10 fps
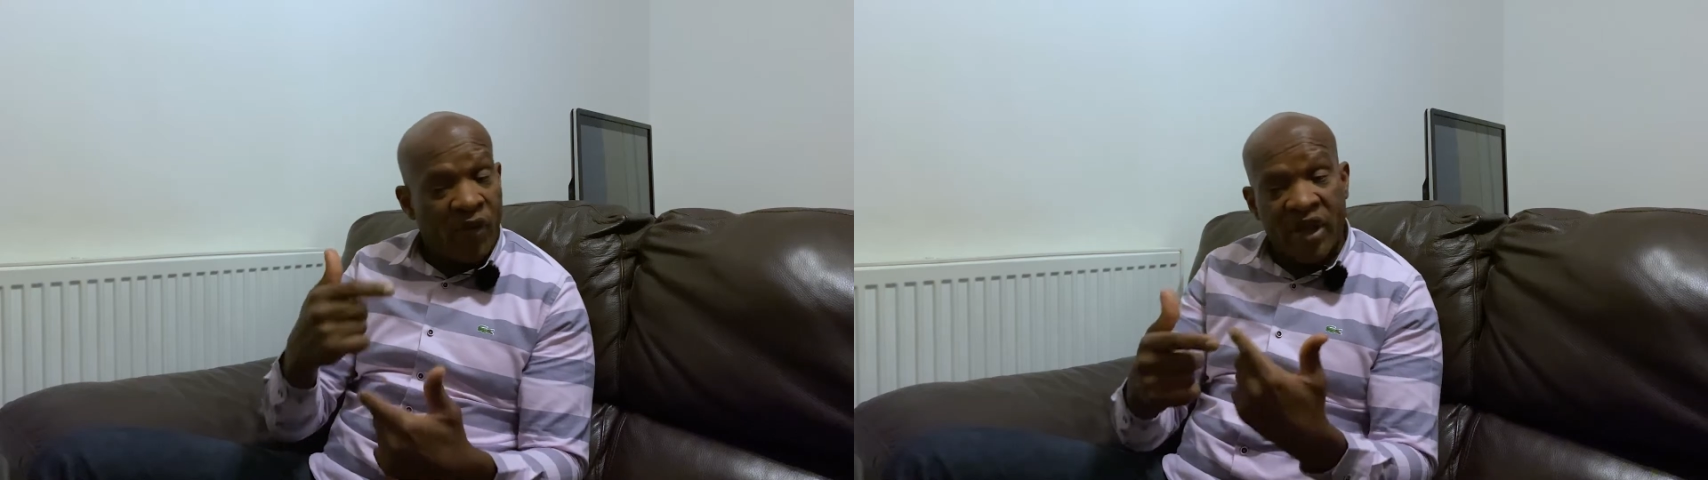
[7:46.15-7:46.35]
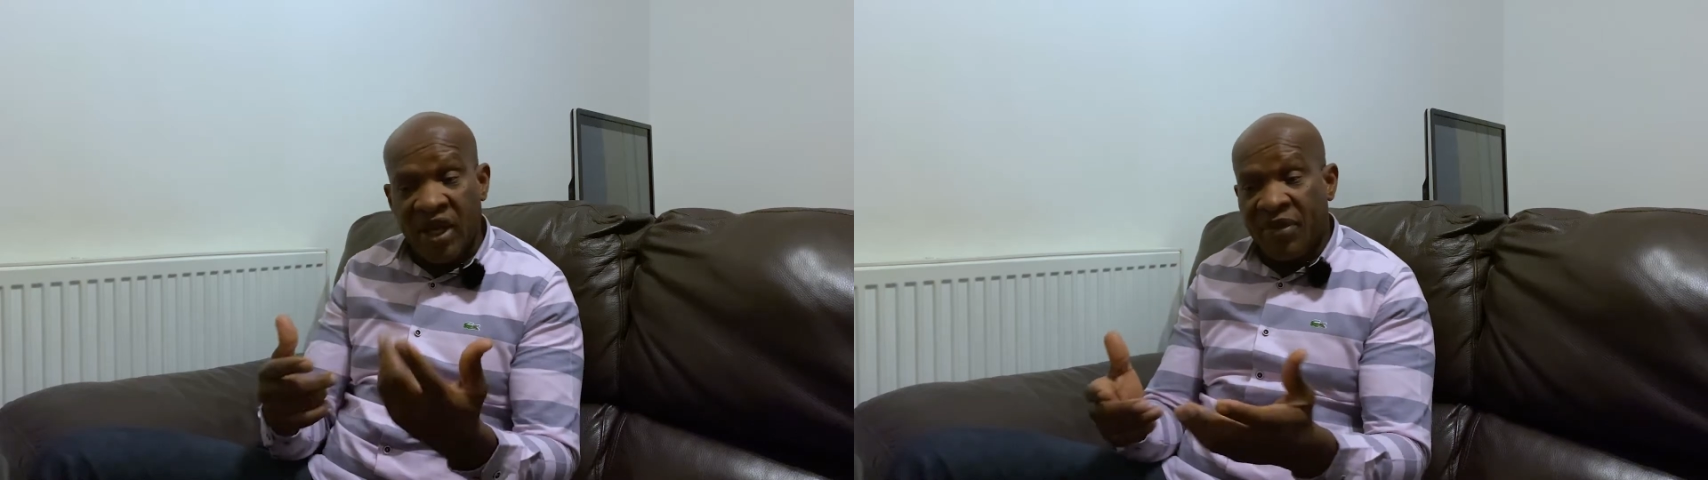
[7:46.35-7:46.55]

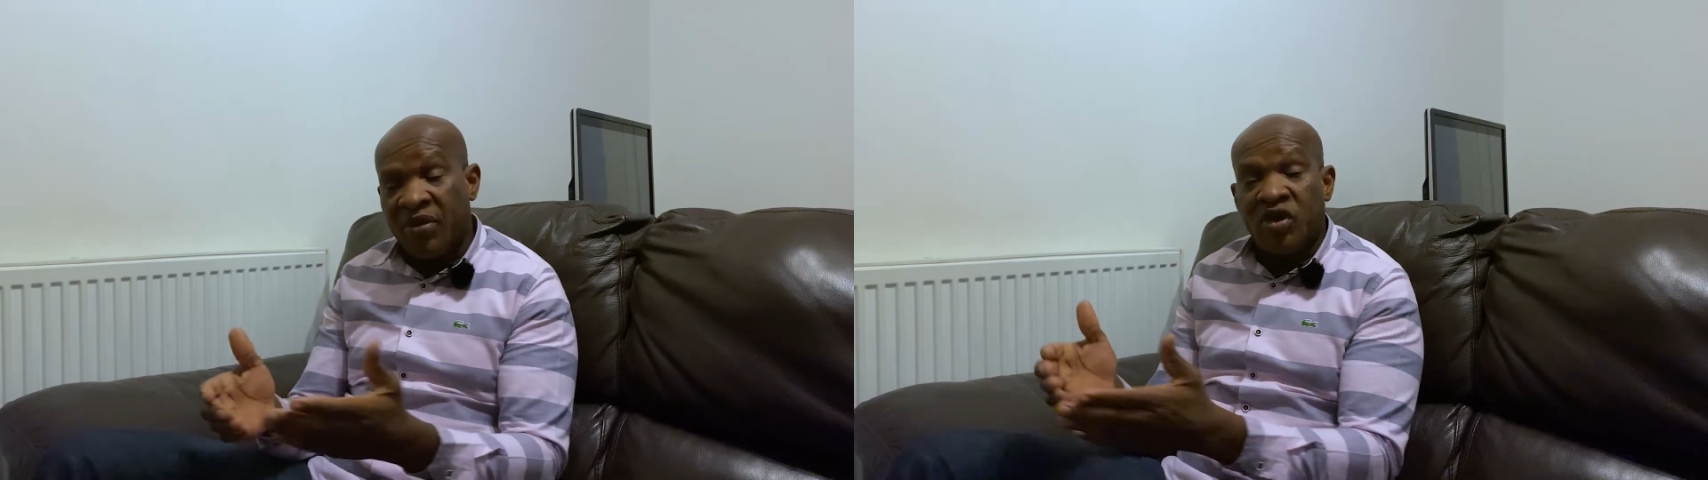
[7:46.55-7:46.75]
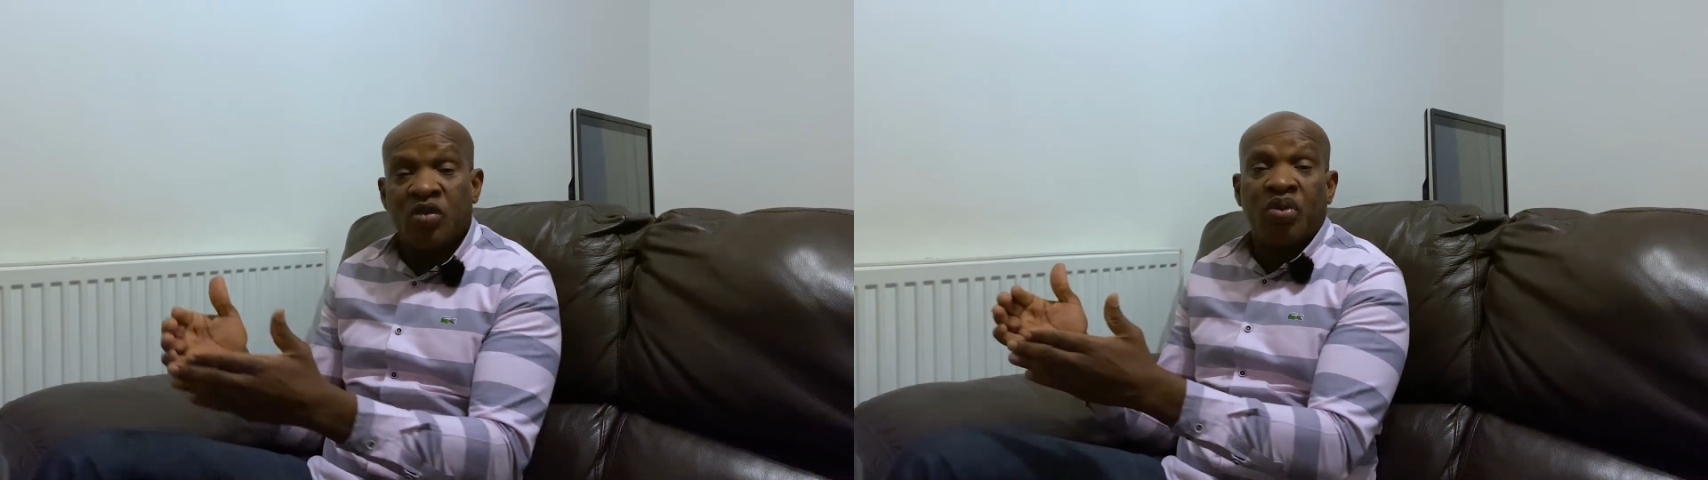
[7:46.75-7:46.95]
we can be
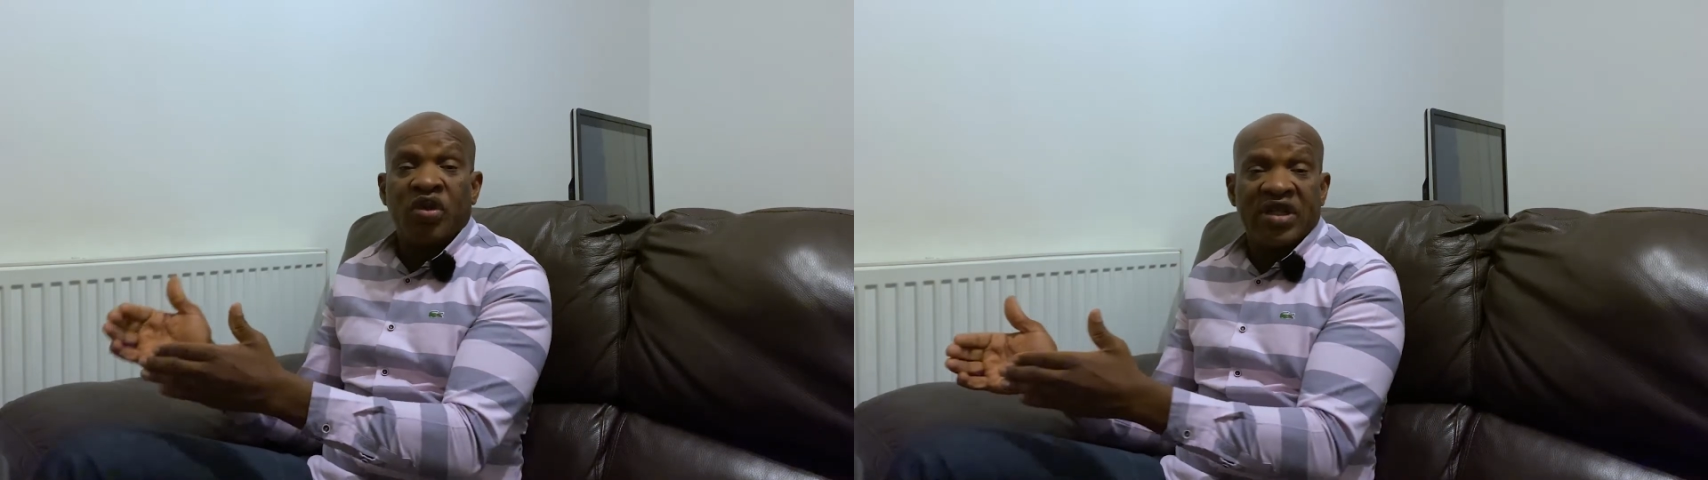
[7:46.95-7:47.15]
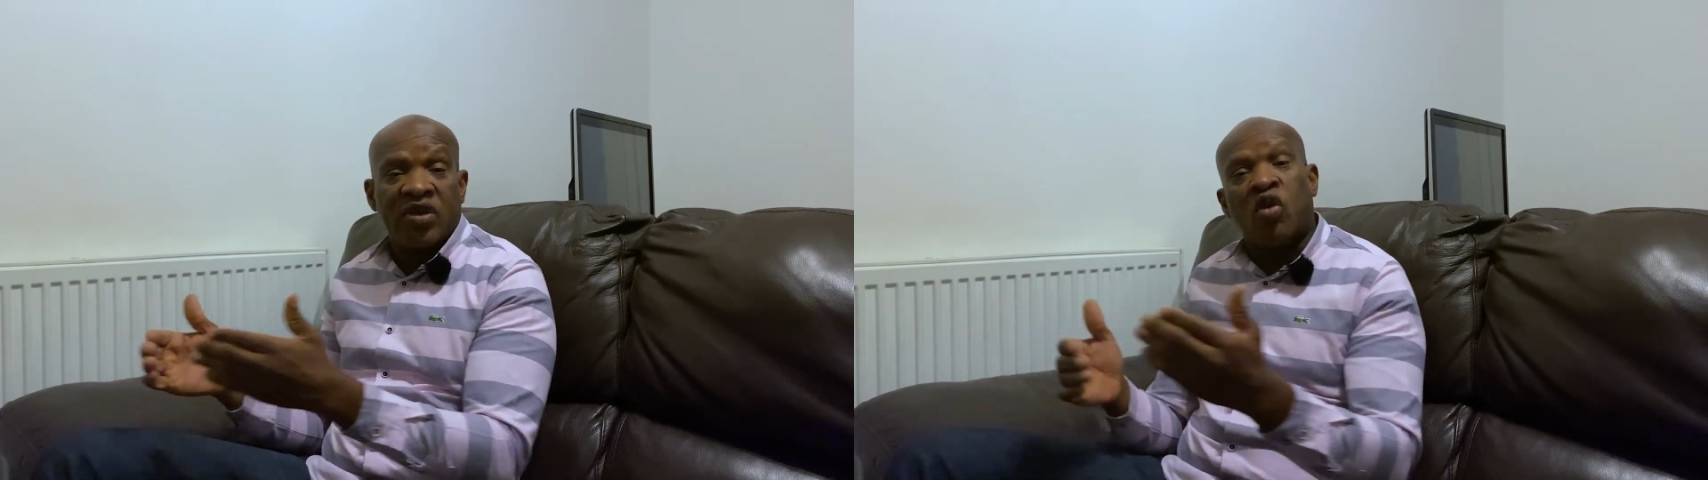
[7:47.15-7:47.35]
able to
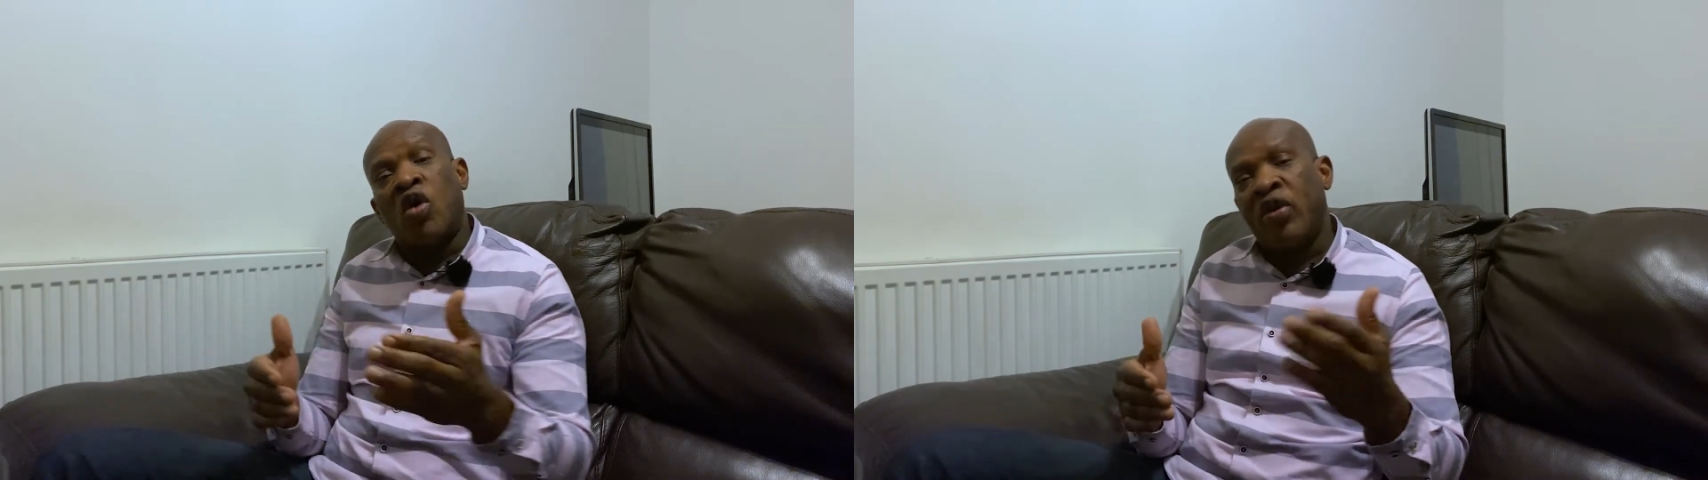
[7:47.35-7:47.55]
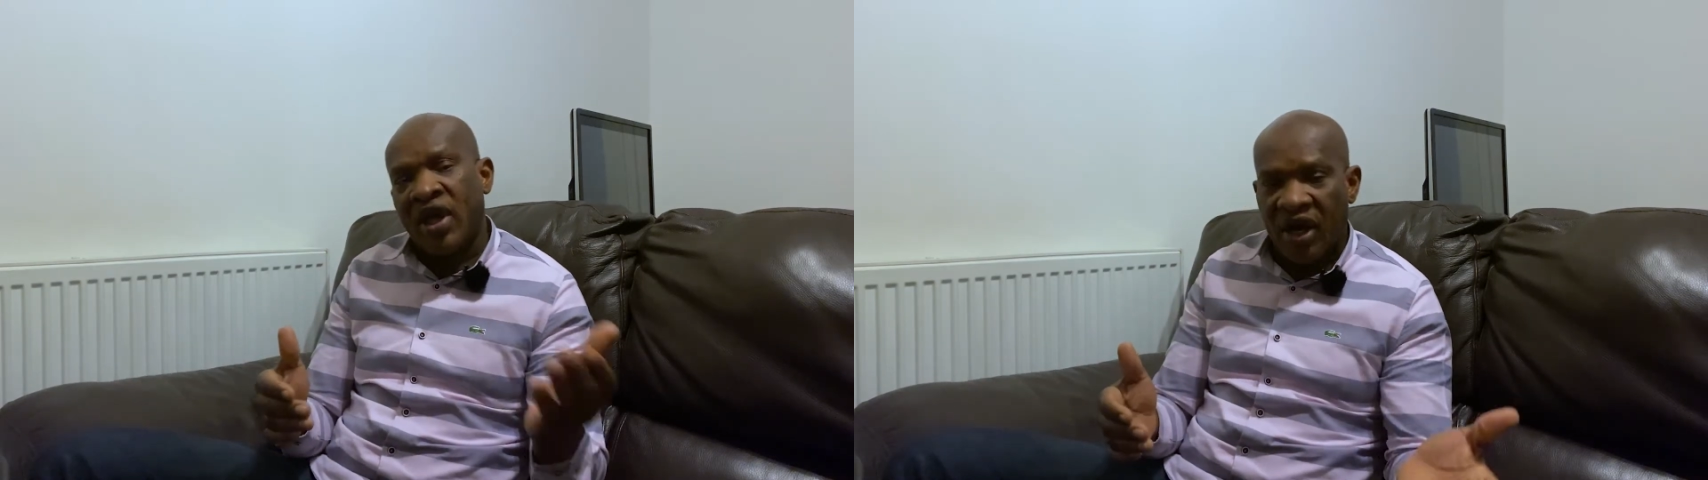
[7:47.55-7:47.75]
protect
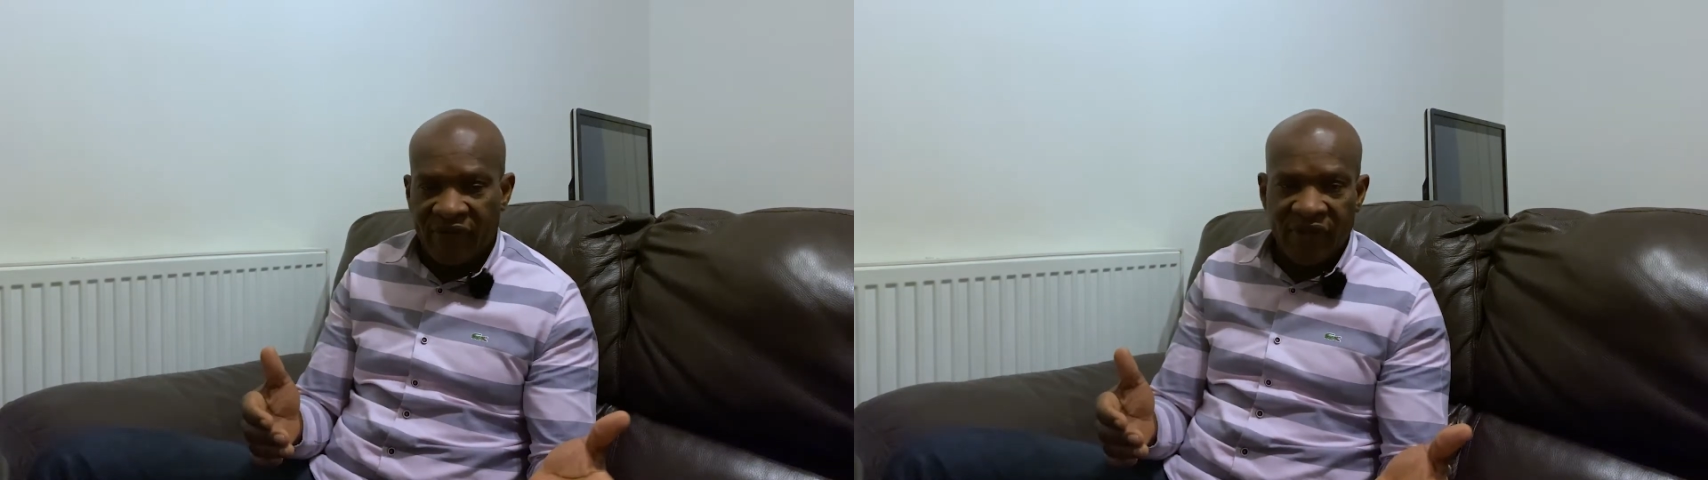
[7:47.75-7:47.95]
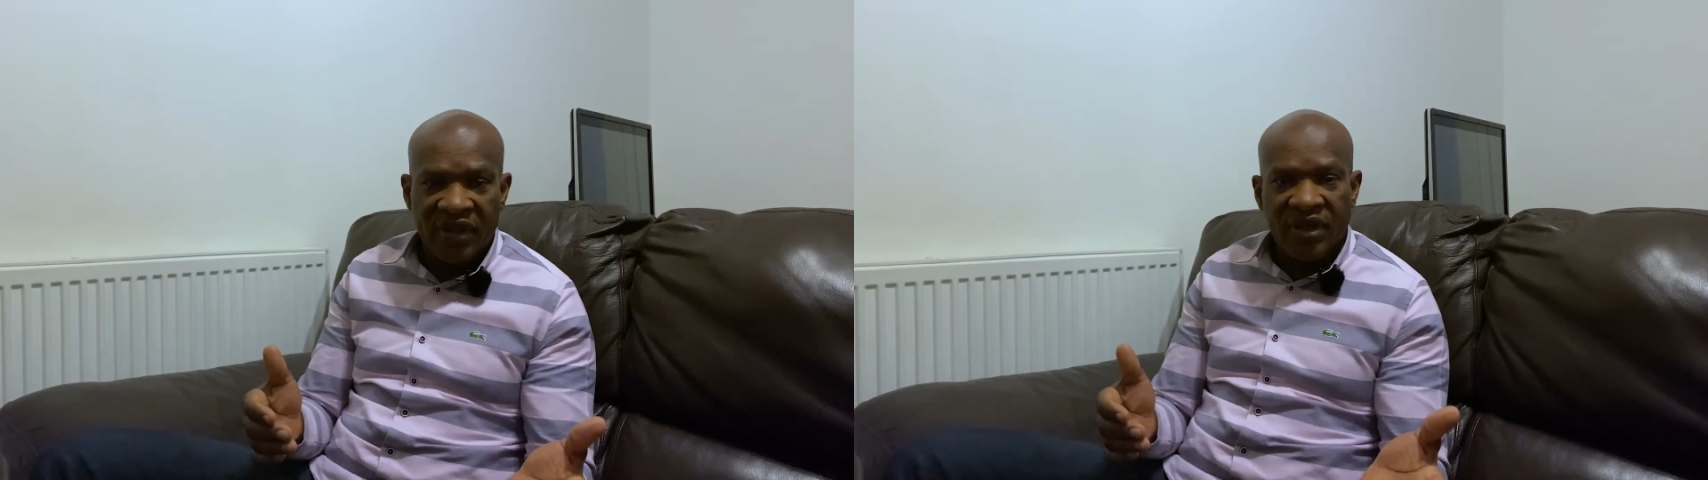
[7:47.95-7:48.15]
what we have